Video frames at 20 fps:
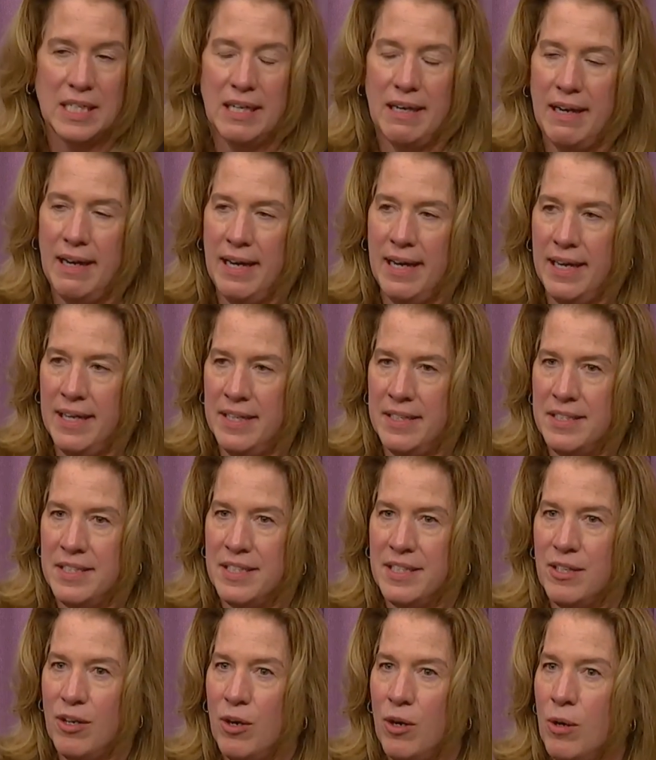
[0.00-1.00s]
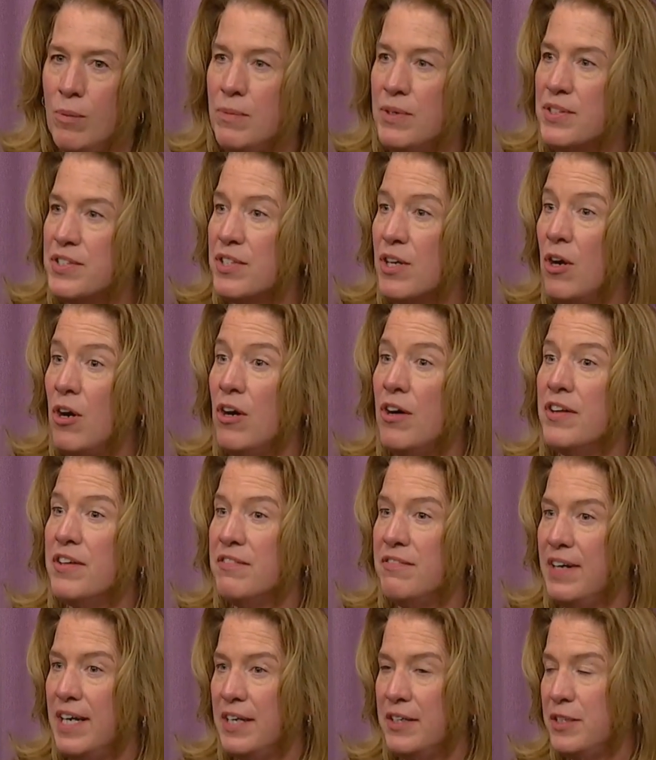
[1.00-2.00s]
And almost all
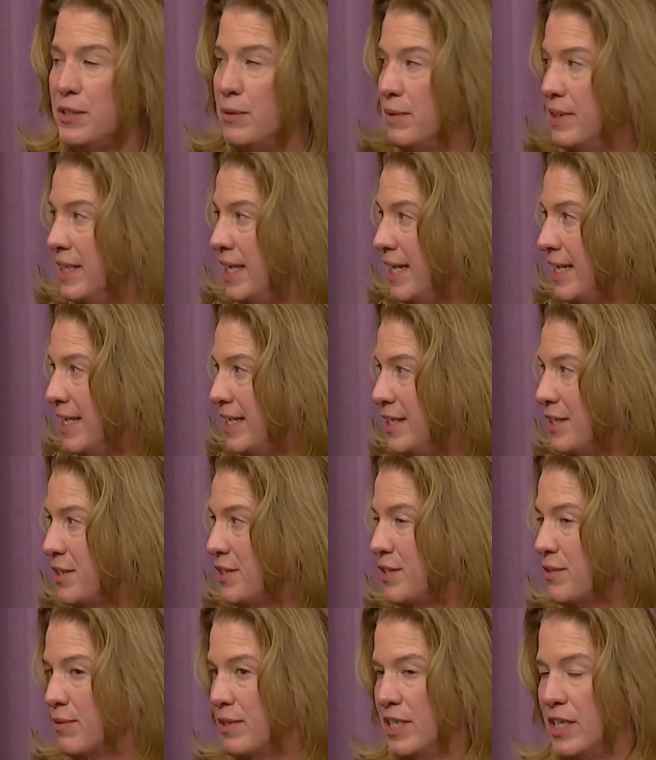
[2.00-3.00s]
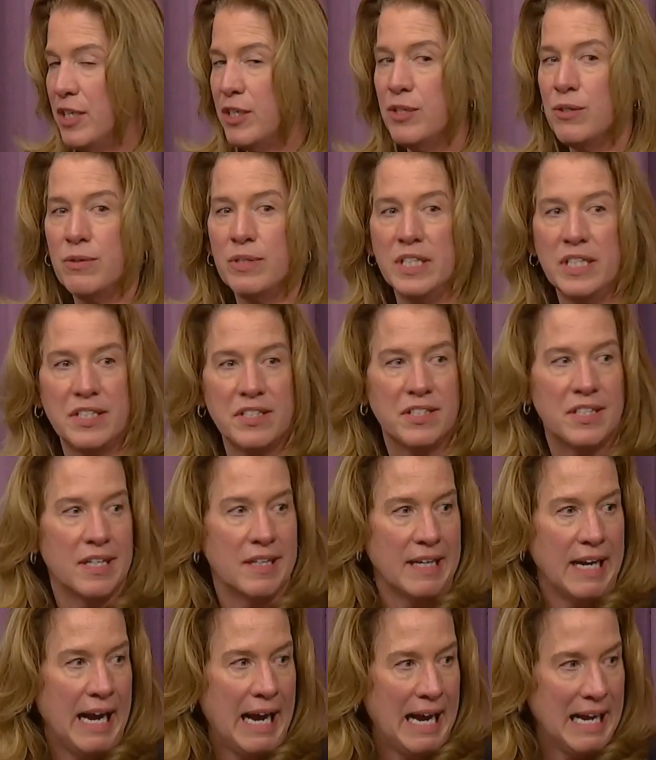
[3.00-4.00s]
the value in that industry accretes to
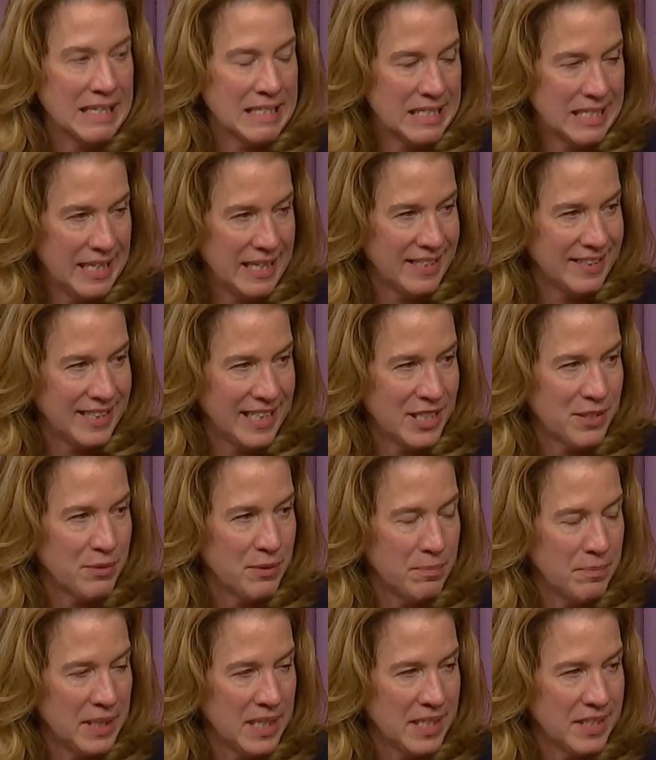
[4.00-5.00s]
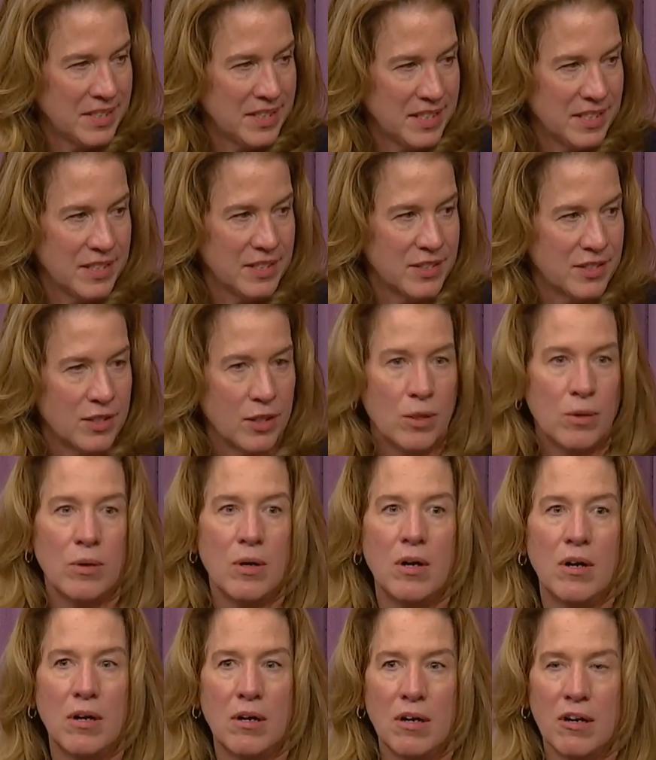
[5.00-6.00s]
the asset. That's what makes it so
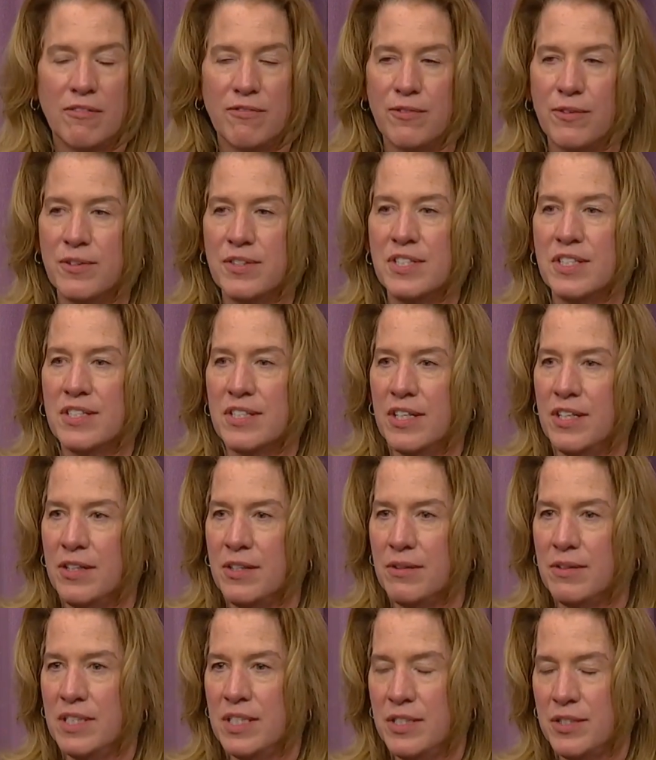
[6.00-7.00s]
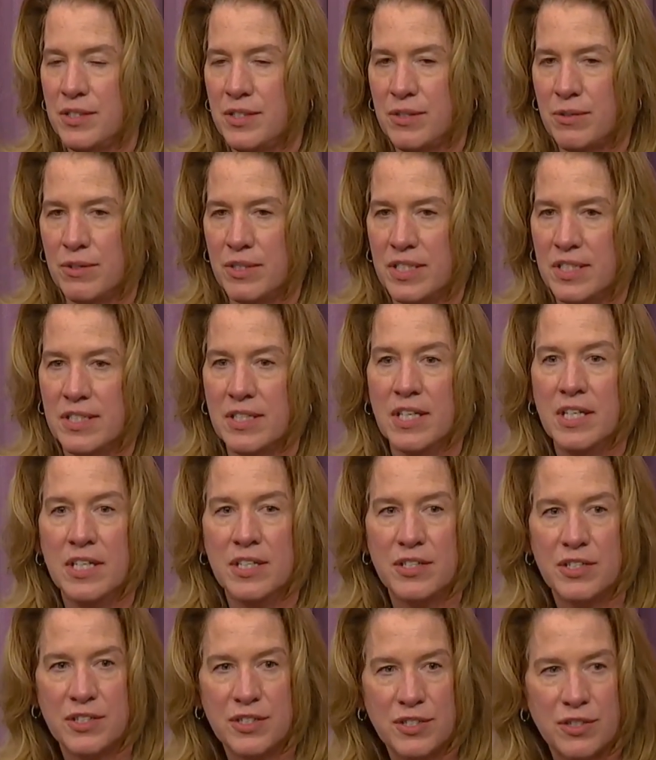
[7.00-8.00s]
hard versus other industries
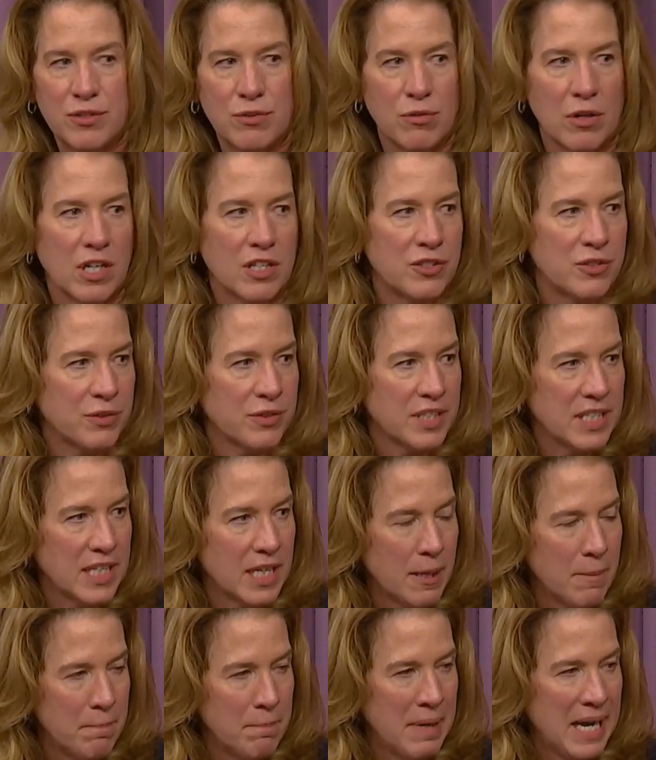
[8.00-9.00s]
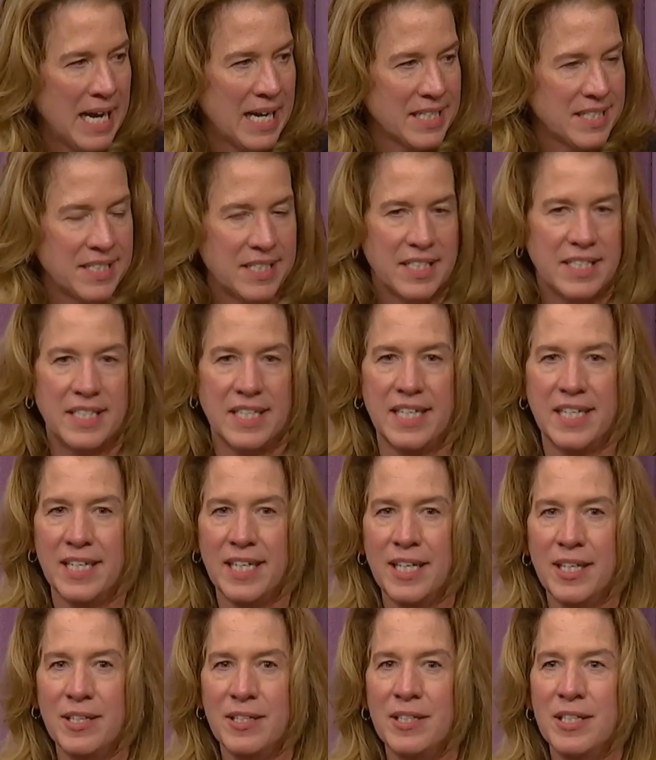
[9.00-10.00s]
to structurally amass the
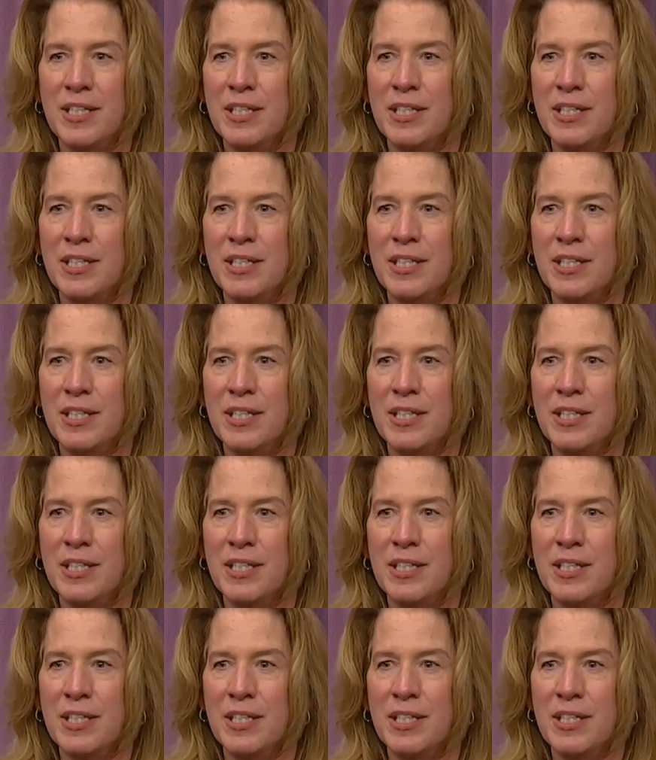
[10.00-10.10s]
data,